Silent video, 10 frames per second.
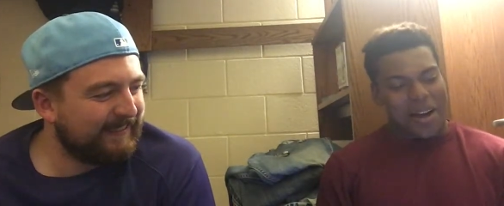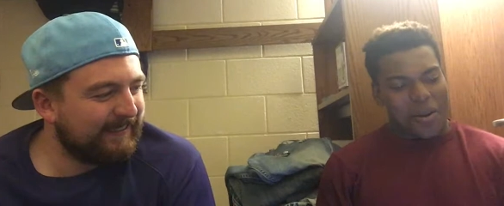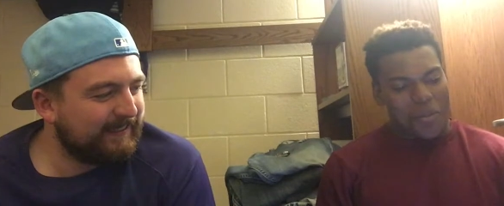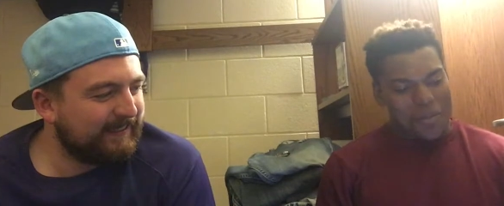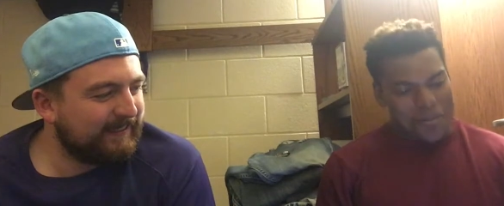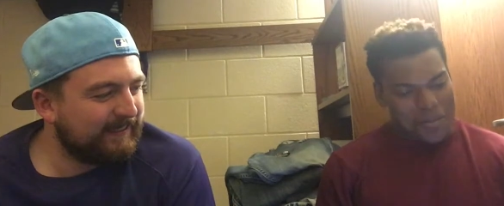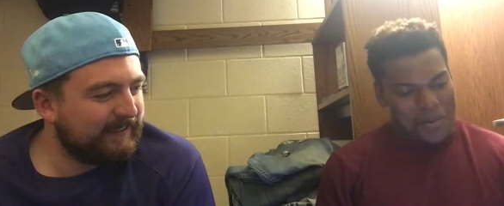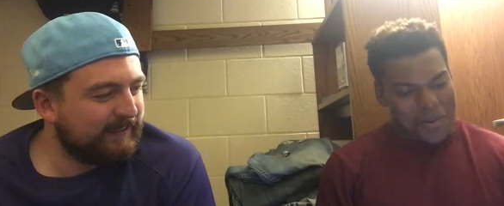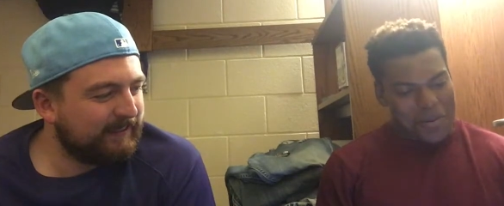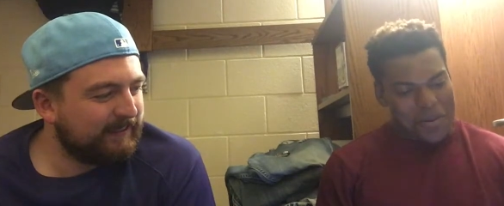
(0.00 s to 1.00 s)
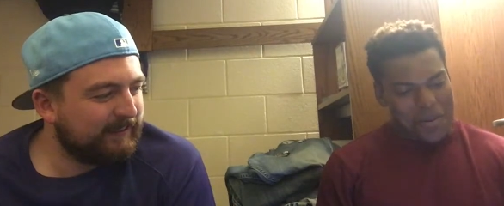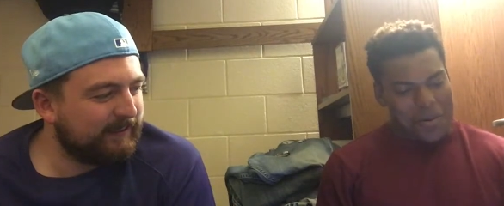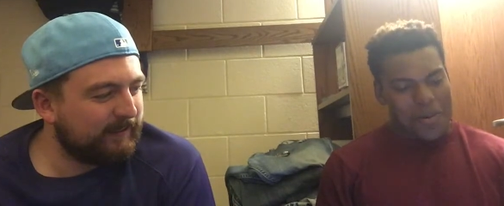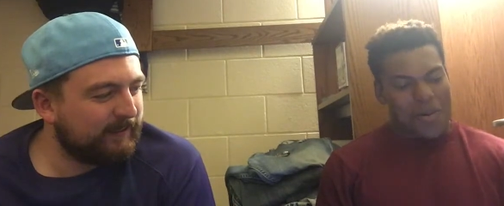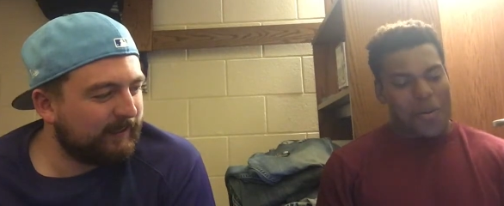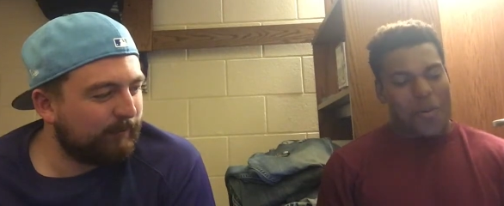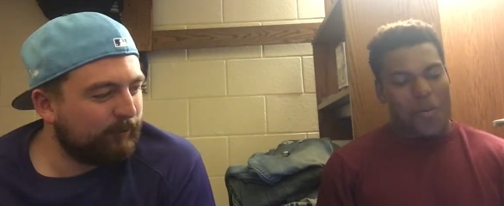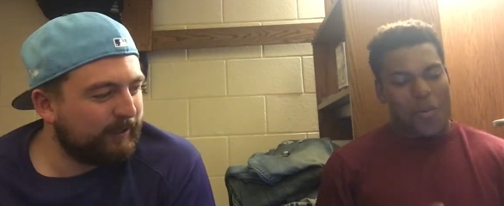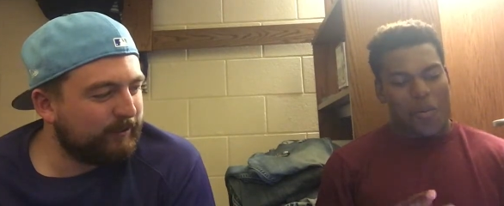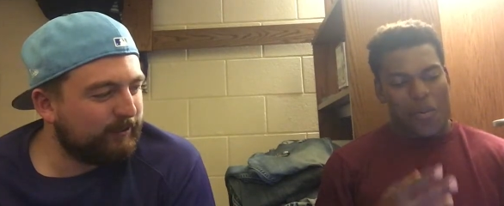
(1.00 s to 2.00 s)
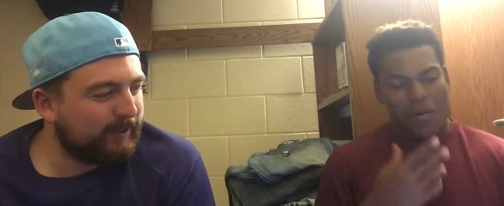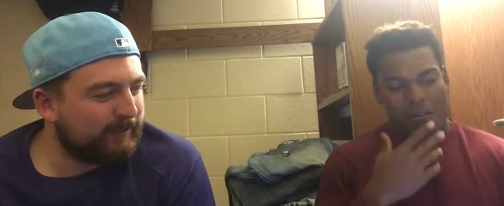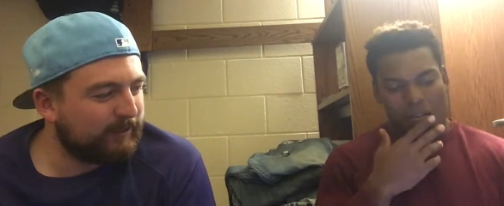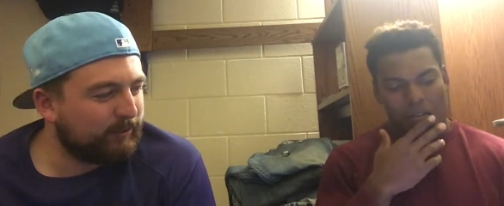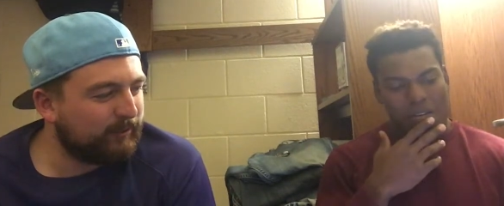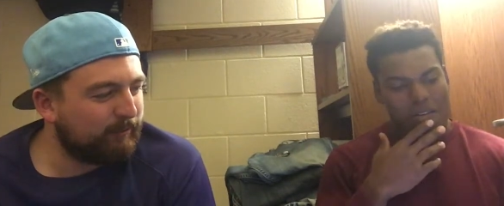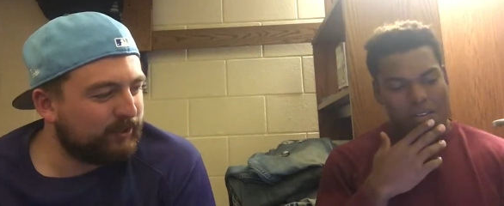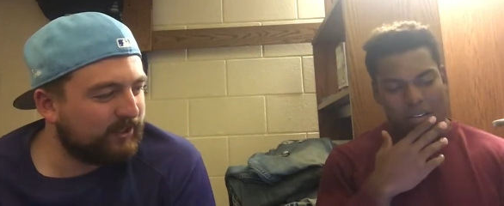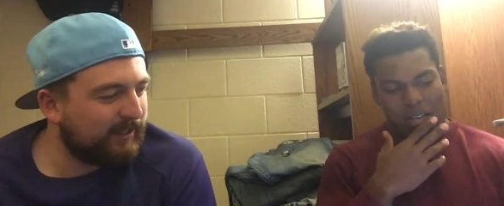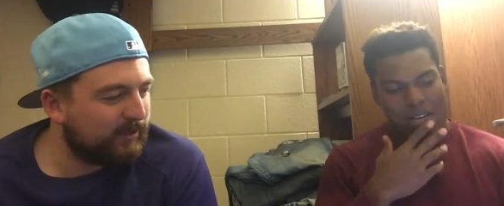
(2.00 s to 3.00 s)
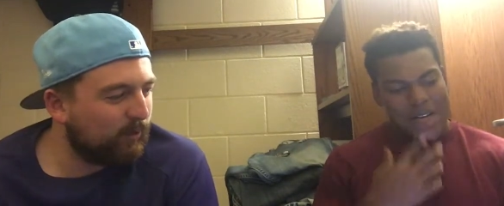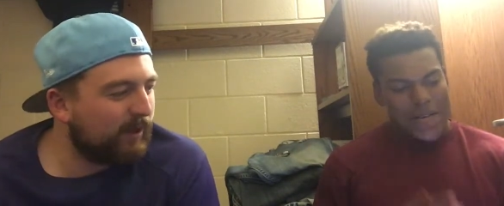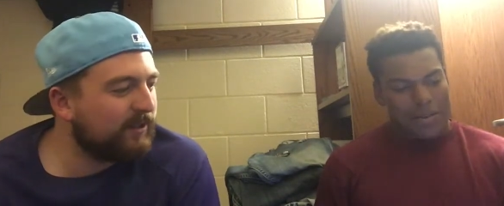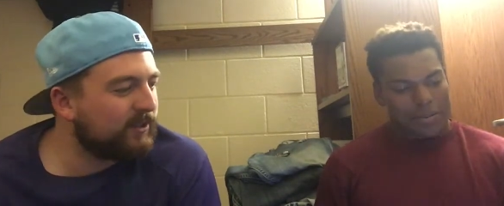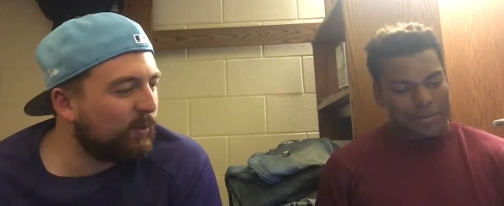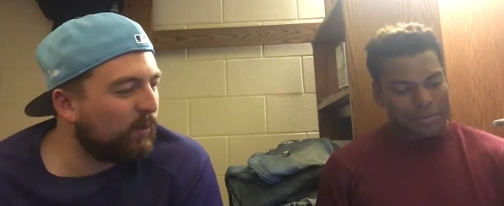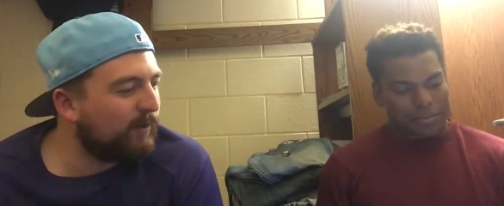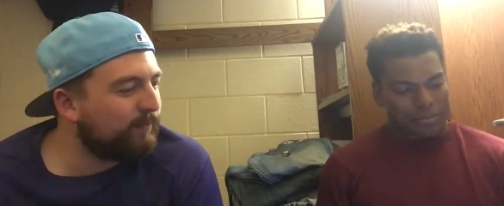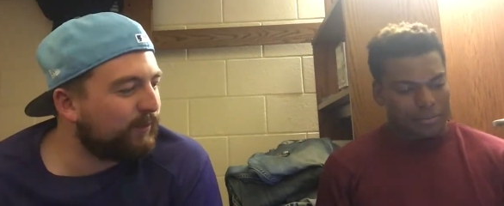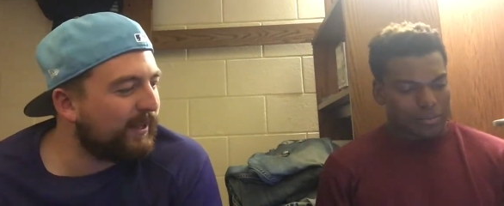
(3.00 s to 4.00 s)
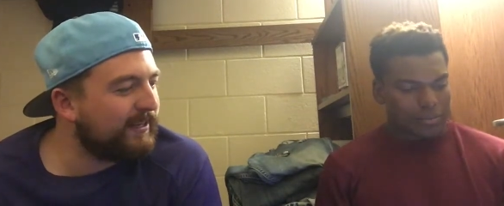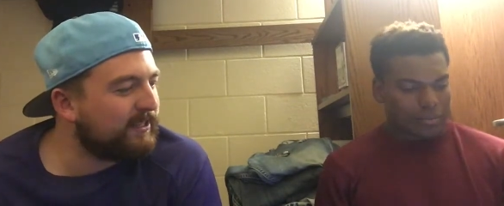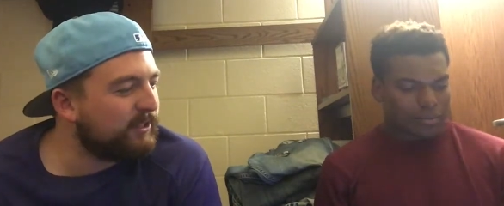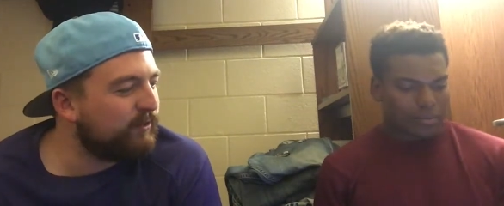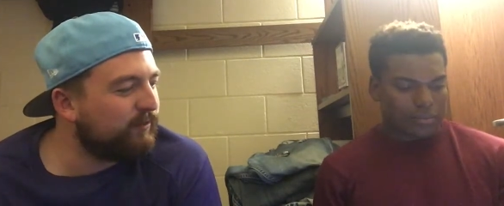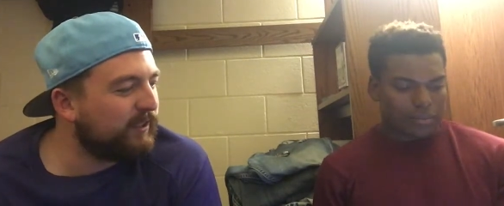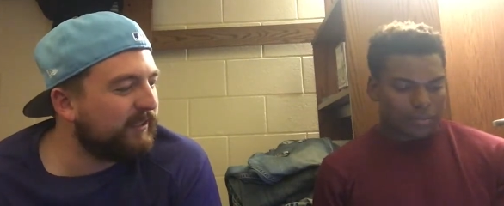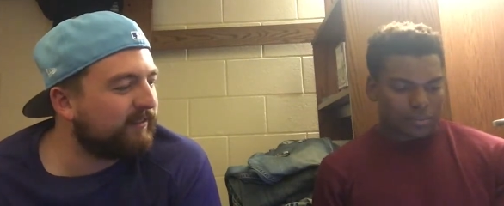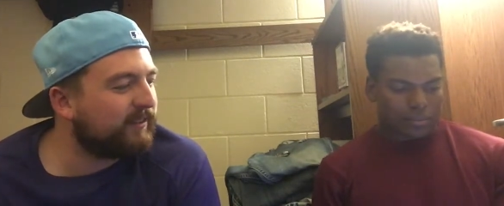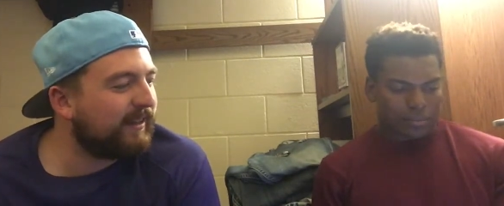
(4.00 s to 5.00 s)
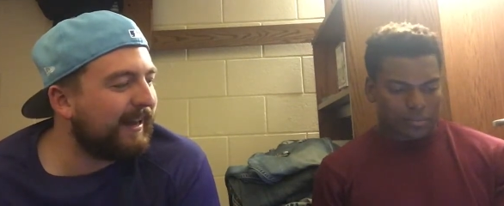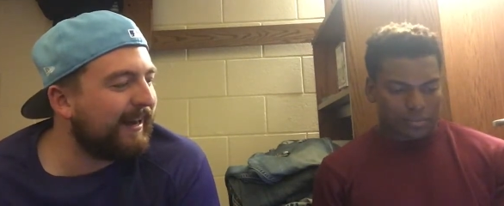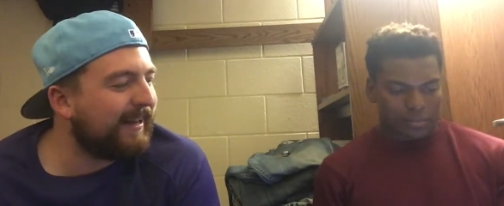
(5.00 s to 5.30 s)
Speaker 1: oh. all right, we'll let you take this one. Number six. Where is the one place you've lived that